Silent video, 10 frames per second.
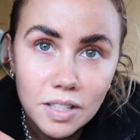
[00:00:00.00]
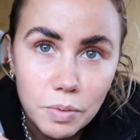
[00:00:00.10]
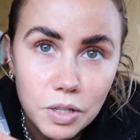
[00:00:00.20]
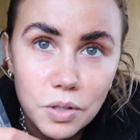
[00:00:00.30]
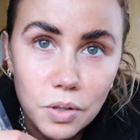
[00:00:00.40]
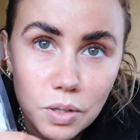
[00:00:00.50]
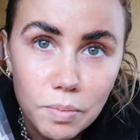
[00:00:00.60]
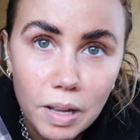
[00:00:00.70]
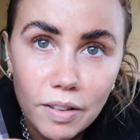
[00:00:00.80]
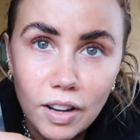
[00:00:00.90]
So we just got
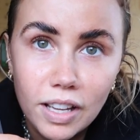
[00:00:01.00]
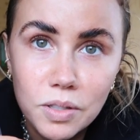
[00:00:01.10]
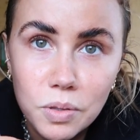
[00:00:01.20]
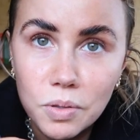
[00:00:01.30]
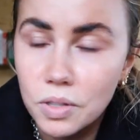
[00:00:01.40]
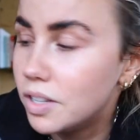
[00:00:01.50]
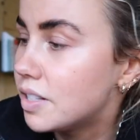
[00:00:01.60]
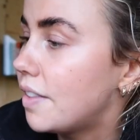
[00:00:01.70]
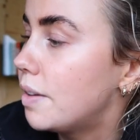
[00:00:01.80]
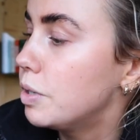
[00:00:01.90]
some flying
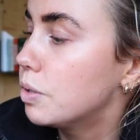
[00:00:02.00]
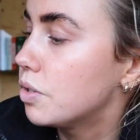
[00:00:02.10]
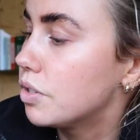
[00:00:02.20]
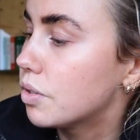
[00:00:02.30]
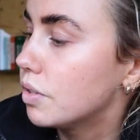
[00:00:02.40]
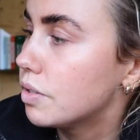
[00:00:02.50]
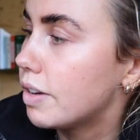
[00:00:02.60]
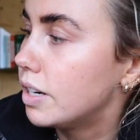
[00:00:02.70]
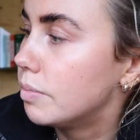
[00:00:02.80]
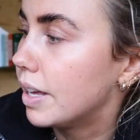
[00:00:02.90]
saucers, and then we also just got these
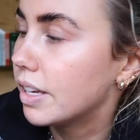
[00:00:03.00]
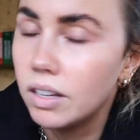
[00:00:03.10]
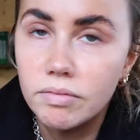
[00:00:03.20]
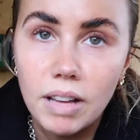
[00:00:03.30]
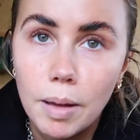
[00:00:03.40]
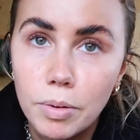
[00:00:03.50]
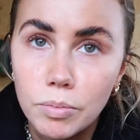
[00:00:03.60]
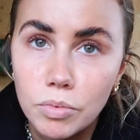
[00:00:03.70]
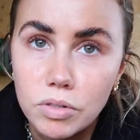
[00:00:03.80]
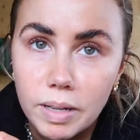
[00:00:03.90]
random like
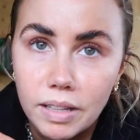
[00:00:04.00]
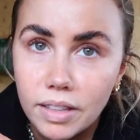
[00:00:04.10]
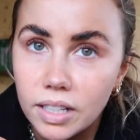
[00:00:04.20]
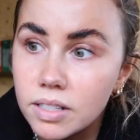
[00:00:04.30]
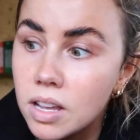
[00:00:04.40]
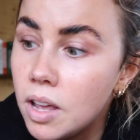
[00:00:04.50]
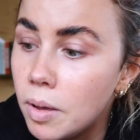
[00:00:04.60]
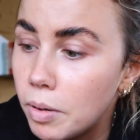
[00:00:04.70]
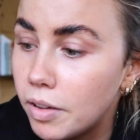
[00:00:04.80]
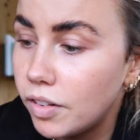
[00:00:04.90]
apple and watermelon things.
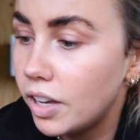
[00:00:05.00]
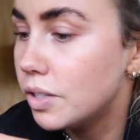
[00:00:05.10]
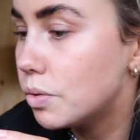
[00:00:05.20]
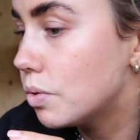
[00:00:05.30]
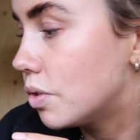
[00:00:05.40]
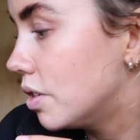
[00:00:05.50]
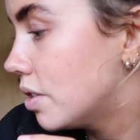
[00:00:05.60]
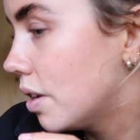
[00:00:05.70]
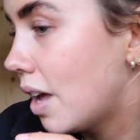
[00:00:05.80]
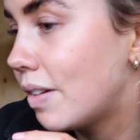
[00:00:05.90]
But flying
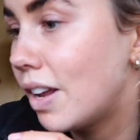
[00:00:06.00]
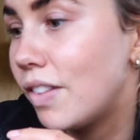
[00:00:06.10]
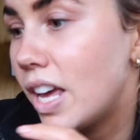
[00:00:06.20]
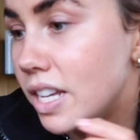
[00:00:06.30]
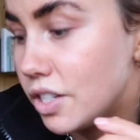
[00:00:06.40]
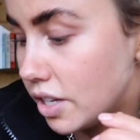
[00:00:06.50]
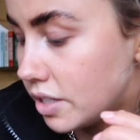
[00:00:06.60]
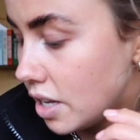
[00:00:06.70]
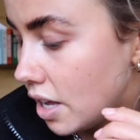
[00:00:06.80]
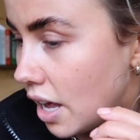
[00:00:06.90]
saucers, I haven't had for
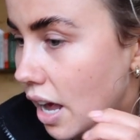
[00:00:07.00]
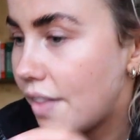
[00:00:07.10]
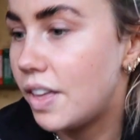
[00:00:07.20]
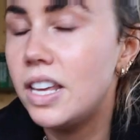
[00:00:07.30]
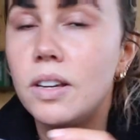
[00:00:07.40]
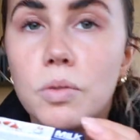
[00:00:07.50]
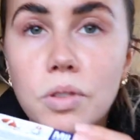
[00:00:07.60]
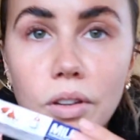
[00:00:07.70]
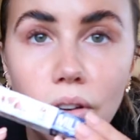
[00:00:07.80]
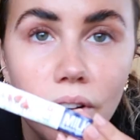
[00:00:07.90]
ages. And then he
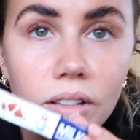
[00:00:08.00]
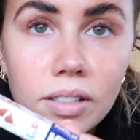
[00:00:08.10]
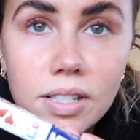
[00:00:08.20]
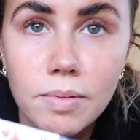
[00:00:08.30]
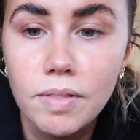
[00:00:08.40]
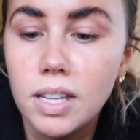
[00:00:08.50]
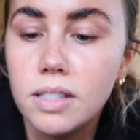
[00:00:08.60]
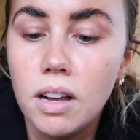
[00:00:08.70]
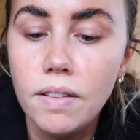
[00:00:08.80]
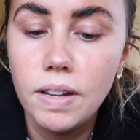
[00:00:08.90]
also got some of
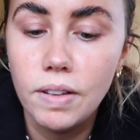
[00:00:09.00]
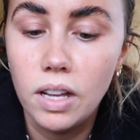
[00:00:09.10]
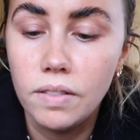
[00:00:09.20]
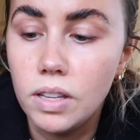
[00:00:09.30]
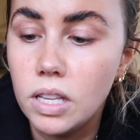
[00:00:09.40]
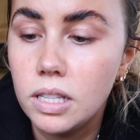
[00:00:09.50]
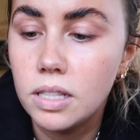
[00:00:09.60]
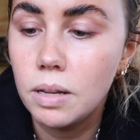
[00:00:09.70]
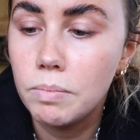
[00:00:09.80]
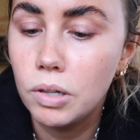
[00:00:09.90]
these. I've never heard of these.
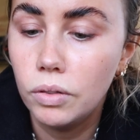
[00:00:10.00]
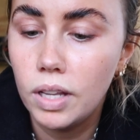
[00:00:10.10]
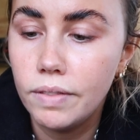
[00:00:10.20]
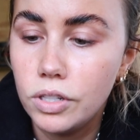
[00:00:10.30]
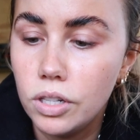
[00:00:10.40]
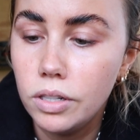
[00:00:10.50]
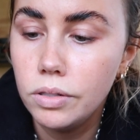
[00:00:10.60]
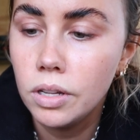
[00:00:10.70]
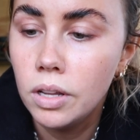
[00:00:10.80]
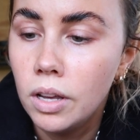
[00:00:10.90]
These are like milk flavor
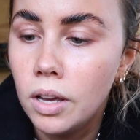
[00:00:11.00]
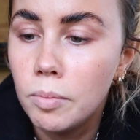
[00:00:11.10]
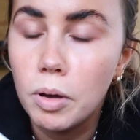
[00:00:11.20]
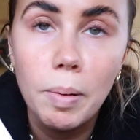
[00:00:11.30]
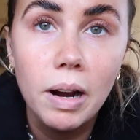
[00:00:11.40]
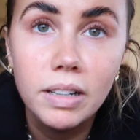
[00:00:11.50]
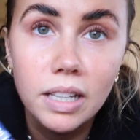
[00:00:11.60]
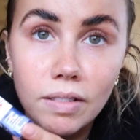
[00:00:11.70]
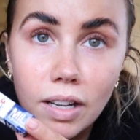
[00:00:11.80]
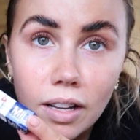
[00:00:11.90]
chews. But
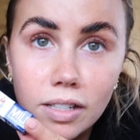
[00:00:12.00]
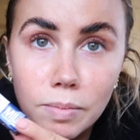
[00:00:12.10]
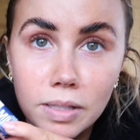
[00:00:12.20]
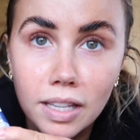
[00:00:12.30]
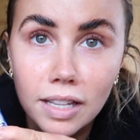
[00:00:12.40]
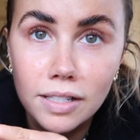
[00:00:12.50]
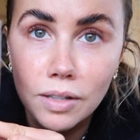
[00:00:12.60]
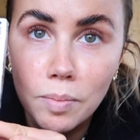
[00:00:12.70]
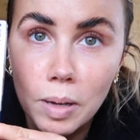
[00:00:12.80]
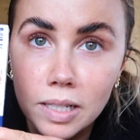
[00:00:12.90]
apparently he really liked them as a kid,
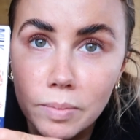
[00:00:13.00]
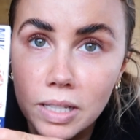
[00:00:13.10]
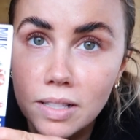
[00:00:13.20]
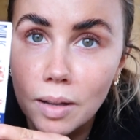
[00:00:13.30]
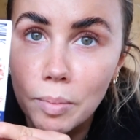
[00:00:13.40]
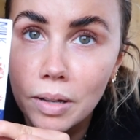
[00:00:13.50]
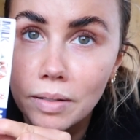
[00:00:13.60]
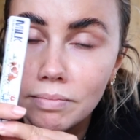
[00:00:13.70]
so he picked some of these up.